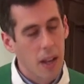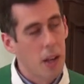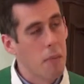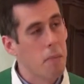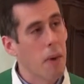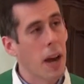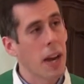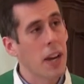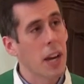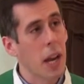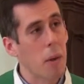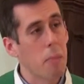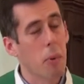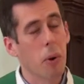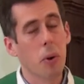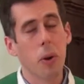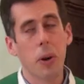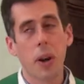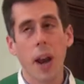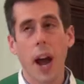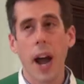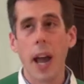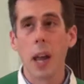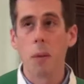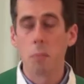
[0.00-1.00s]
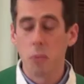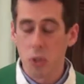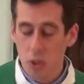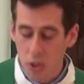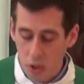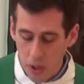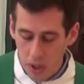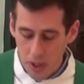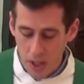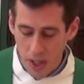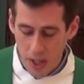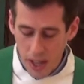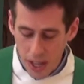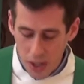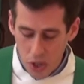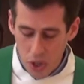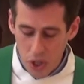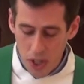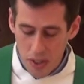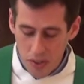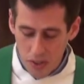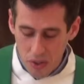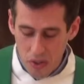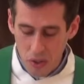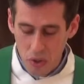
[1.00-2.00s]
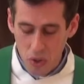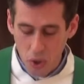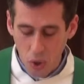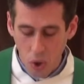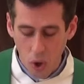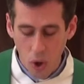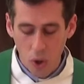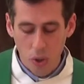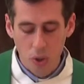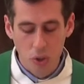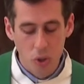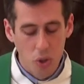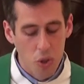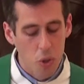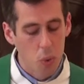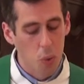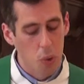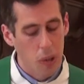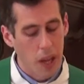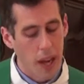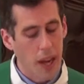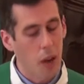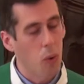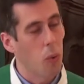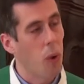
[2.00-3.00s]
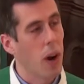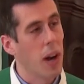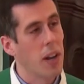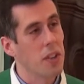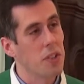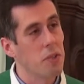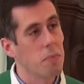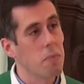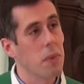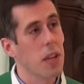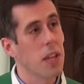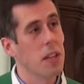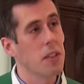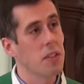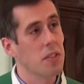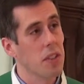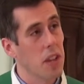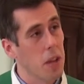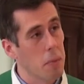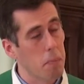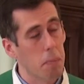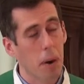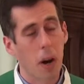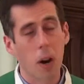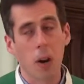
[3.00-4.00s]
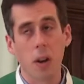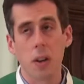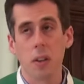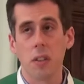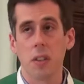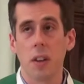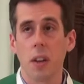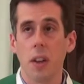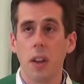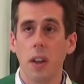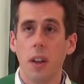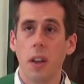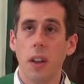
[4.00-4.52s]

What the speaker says: In my neighborhood, I am certain that Jesus' call to do likewise means, in part,